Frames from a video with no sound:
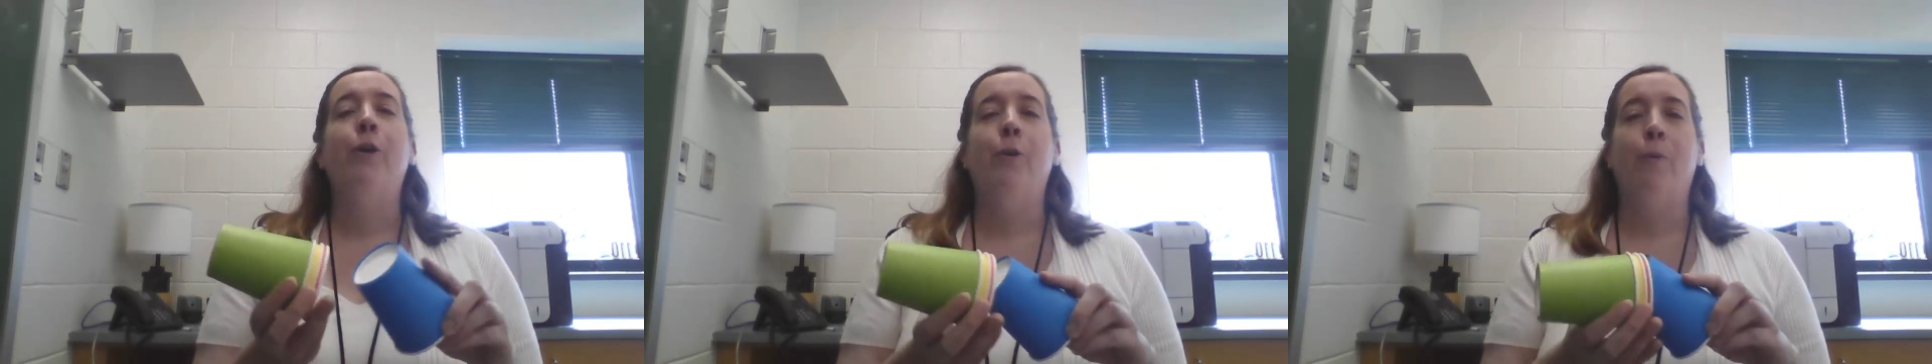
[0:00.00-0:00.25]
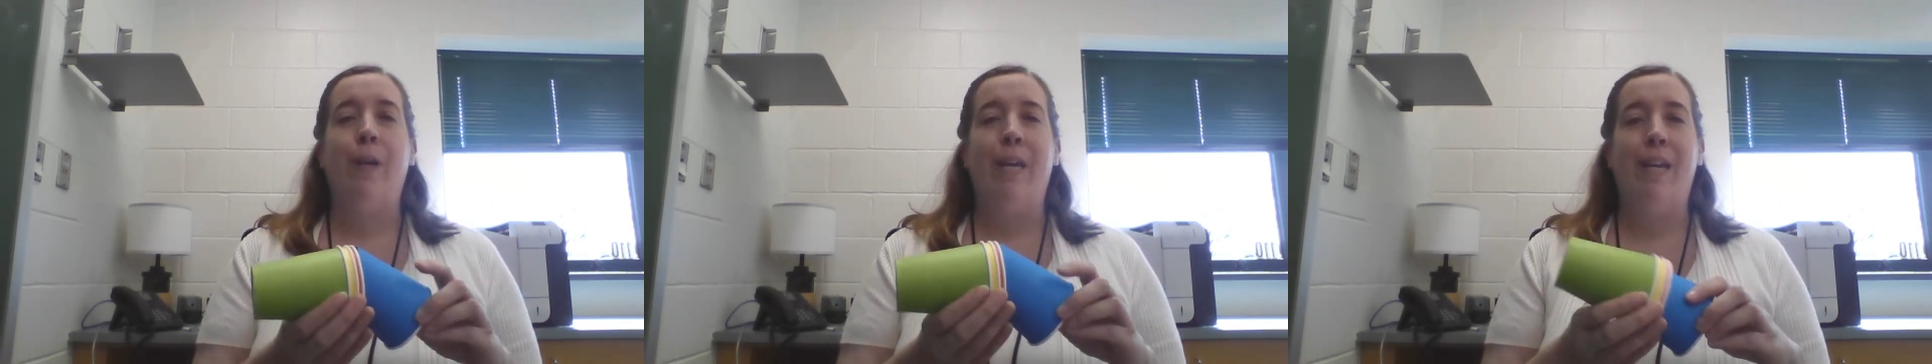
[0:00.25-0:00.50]

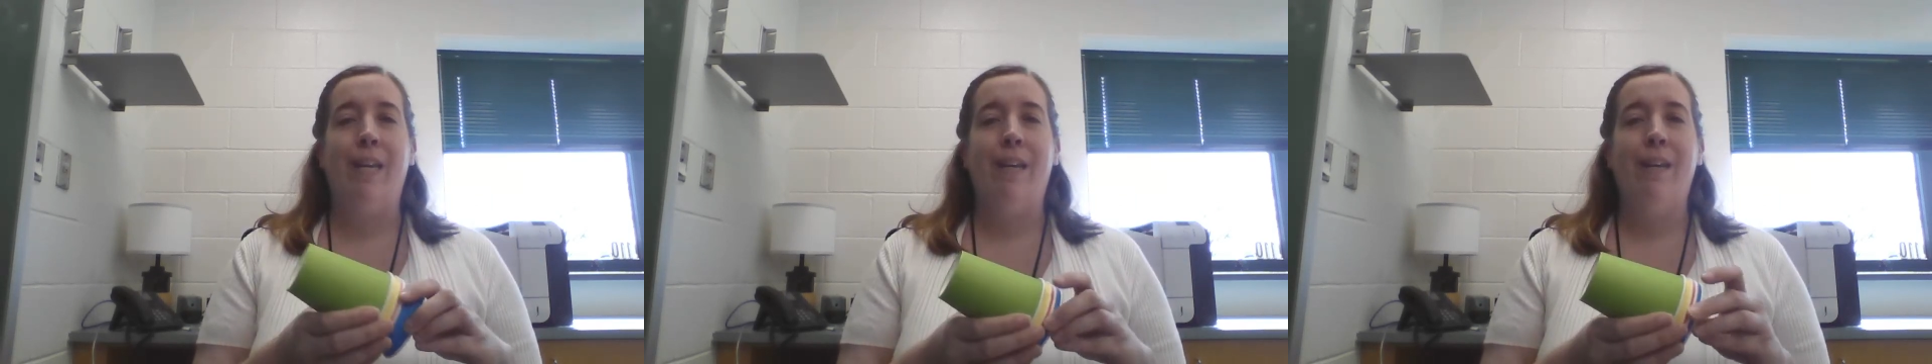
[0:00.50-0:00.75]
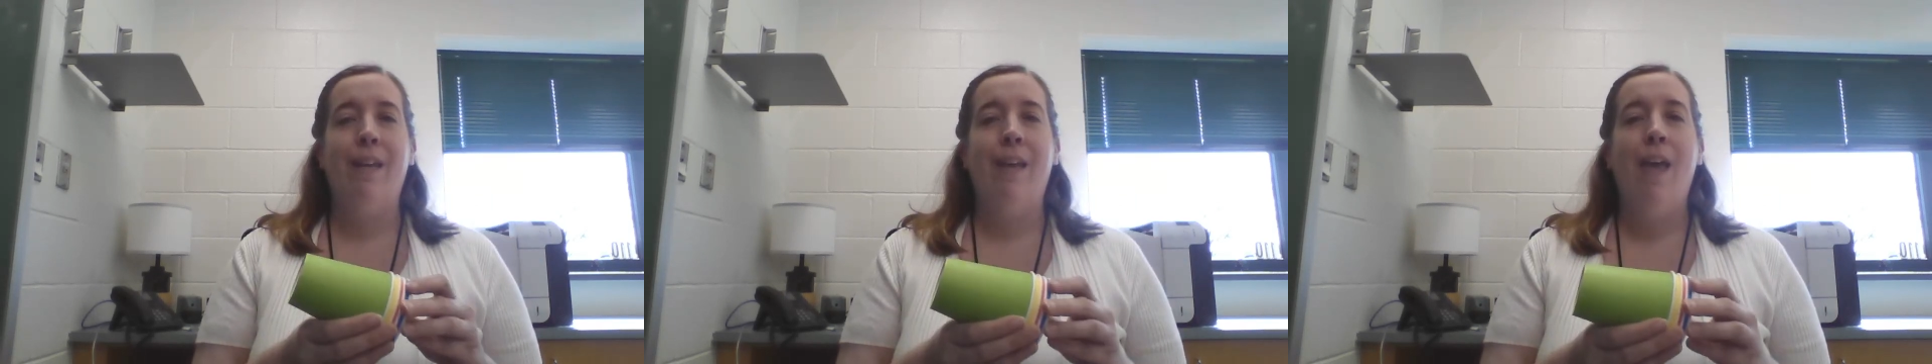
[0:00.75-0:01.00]

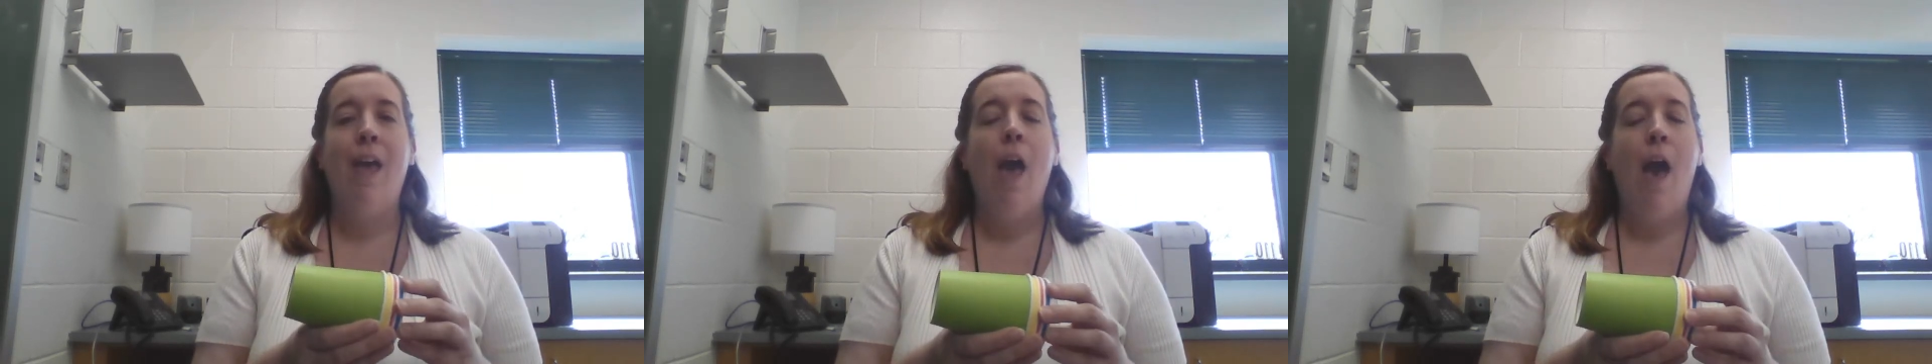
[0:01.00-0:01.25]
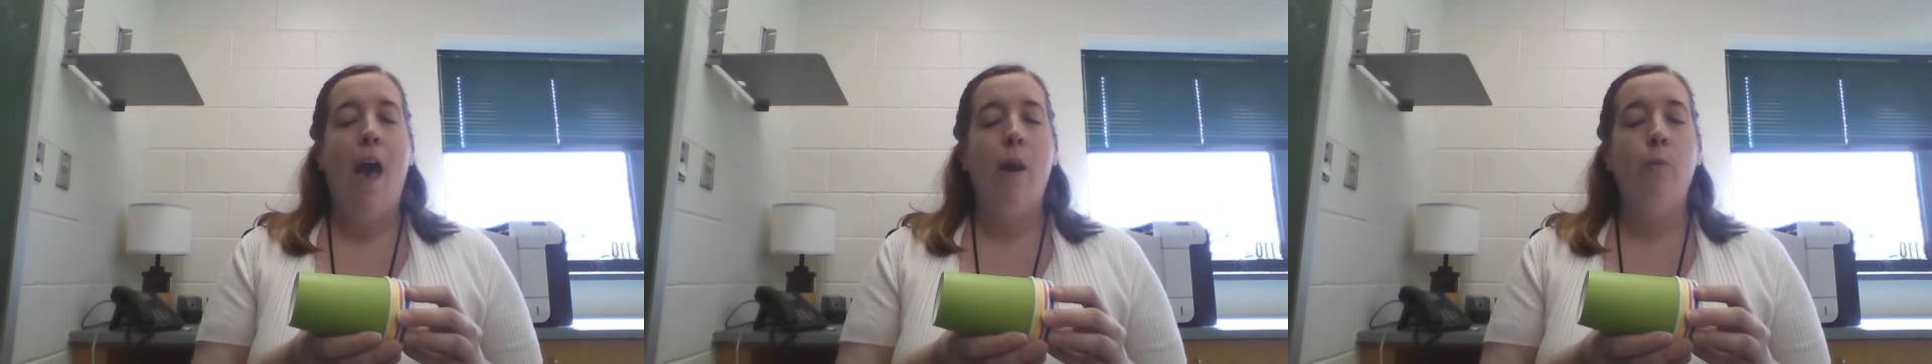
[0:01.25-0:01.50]
Green.
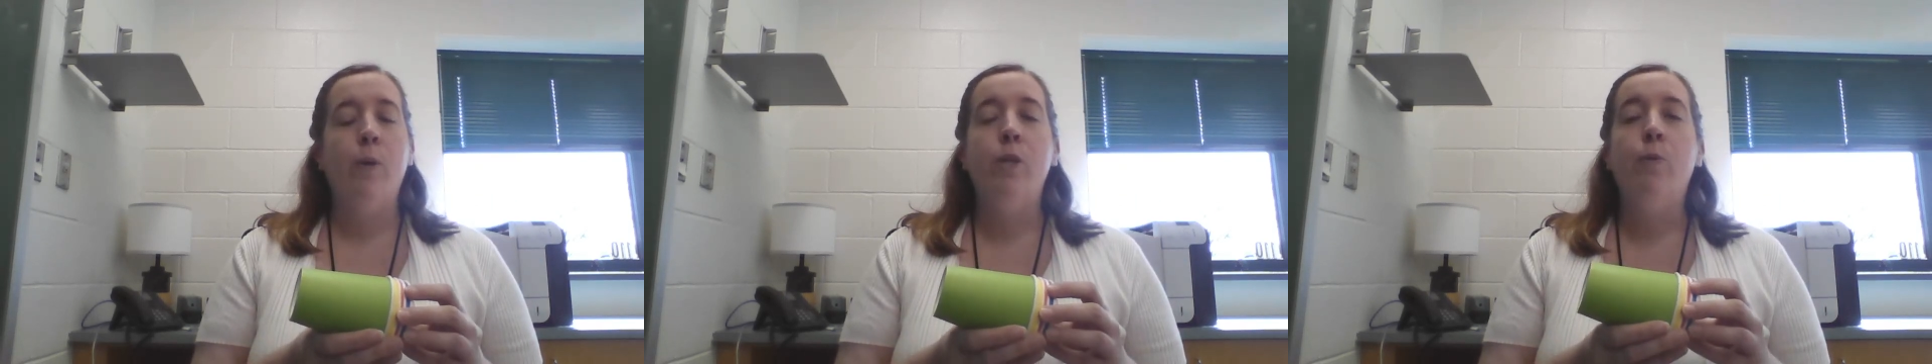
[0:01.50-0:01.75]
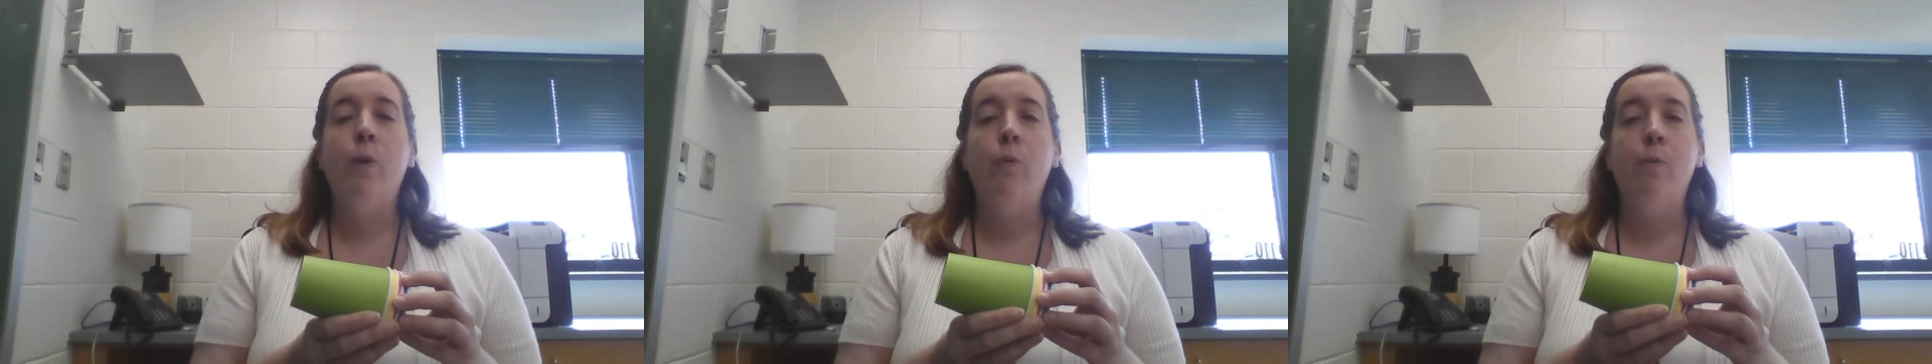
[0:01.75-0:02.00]
And
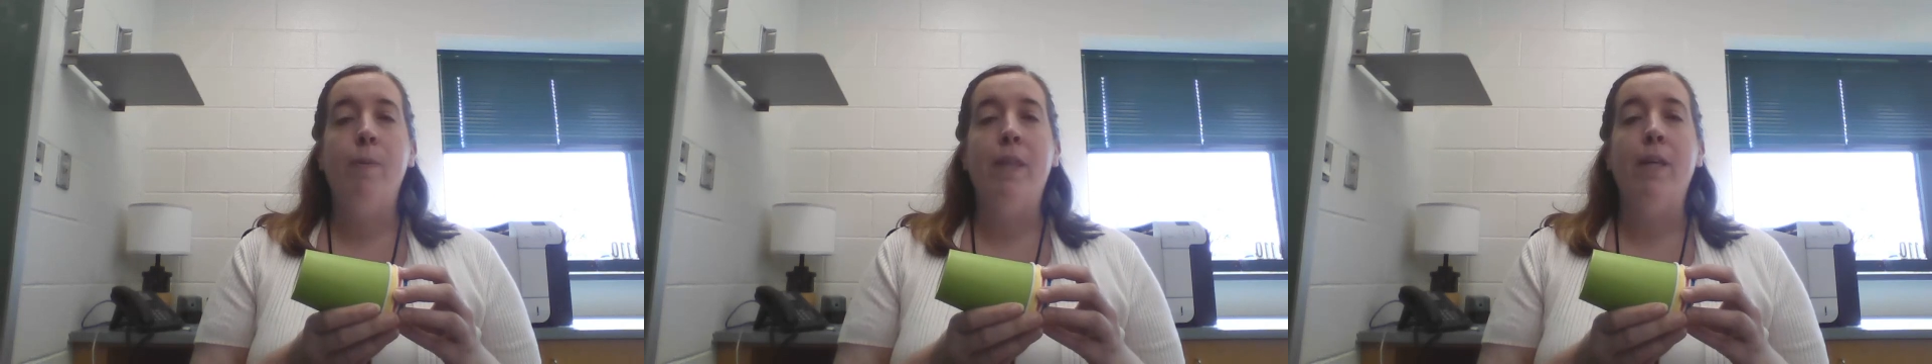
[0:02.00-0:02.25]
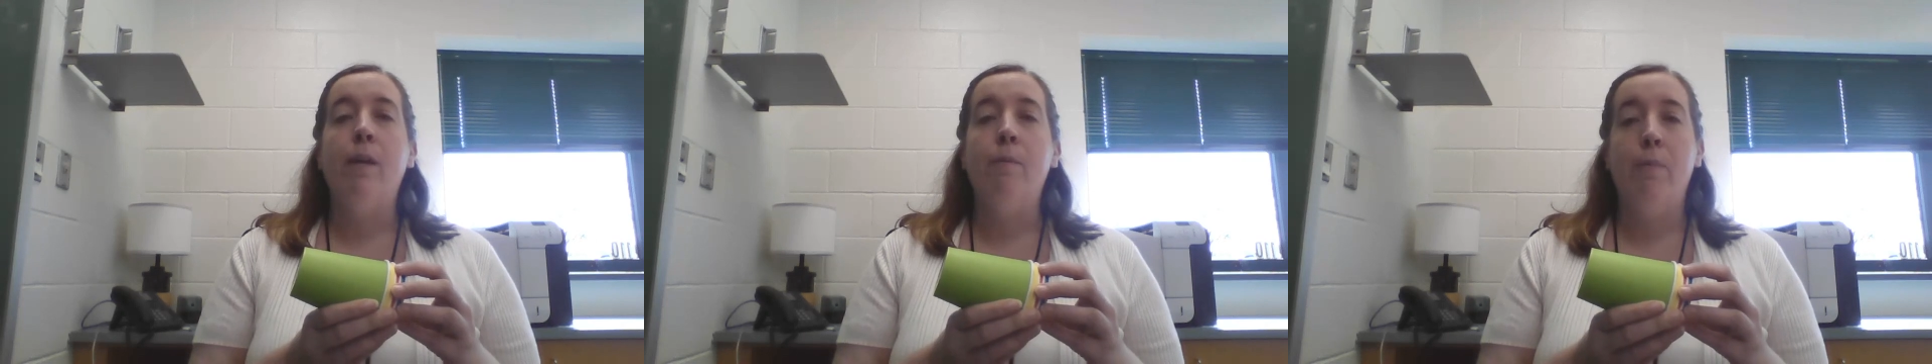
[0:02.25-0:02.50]
which one would be
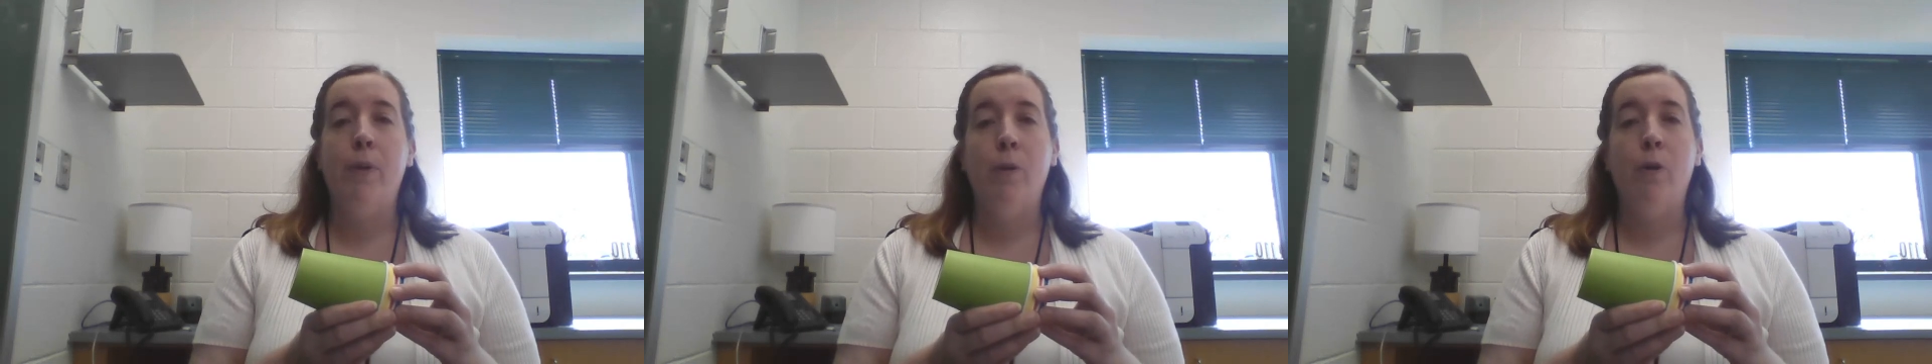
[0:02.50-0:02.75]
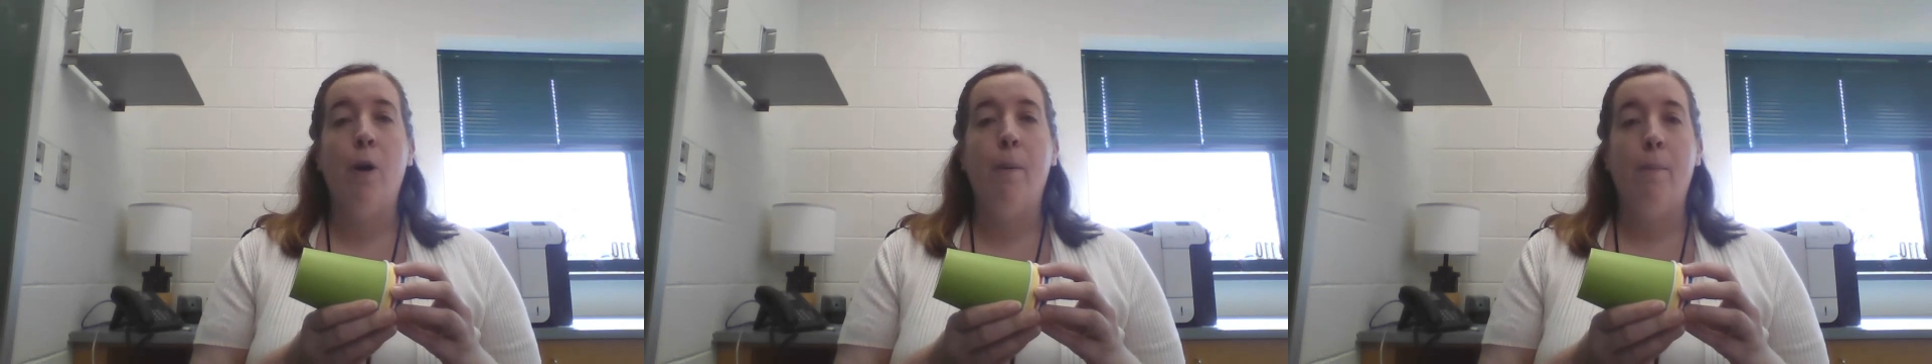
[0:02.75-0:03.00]
the
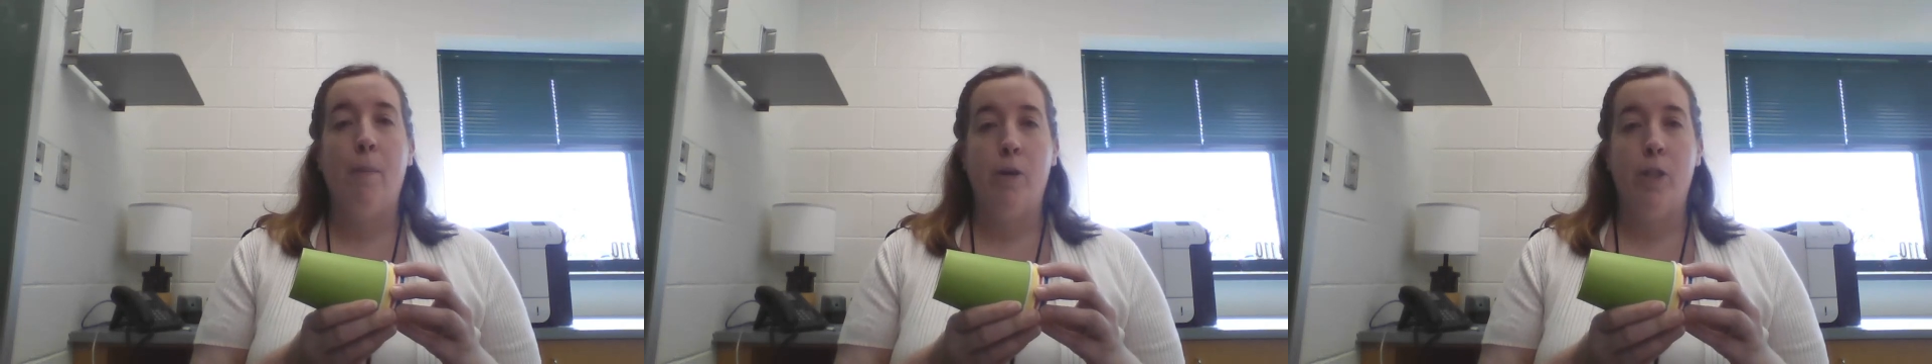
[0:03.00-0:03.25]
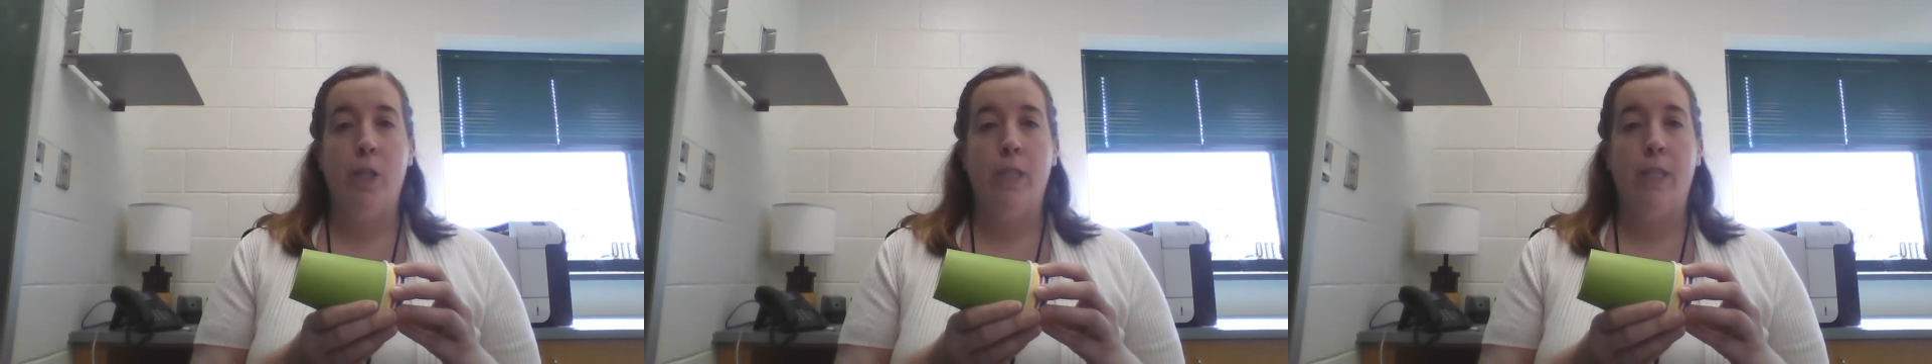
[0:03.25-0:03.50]
computer
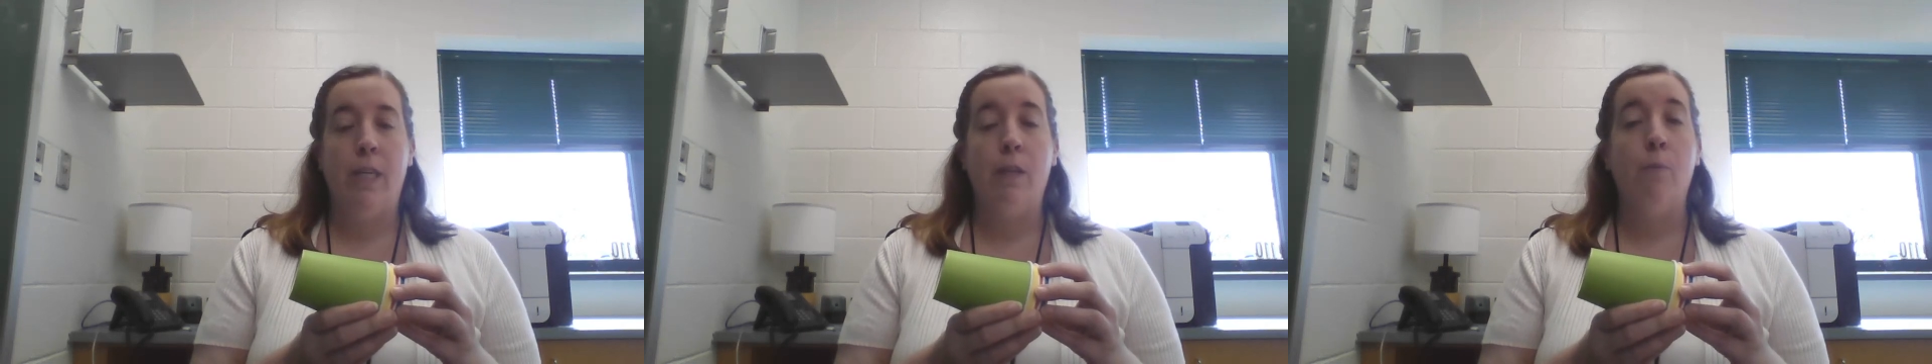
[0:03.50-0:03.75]
emergency,